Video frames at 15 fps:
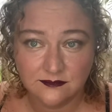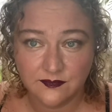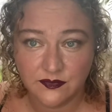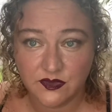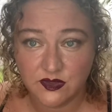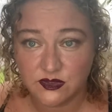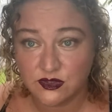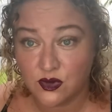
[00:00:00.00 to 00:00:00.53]

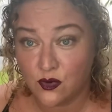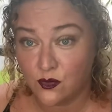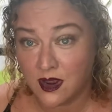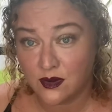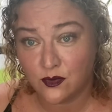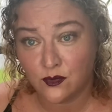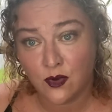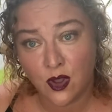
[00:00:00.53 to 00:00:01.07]
There's no right
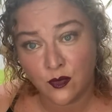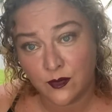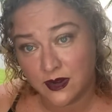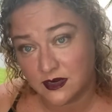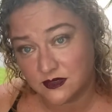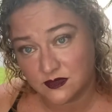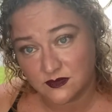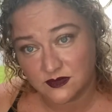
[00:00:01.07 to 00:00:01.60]
or wrong way to
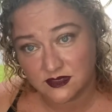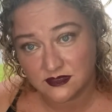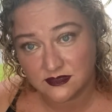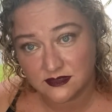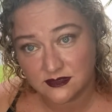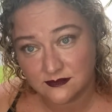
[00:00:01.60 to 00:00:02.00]
do this.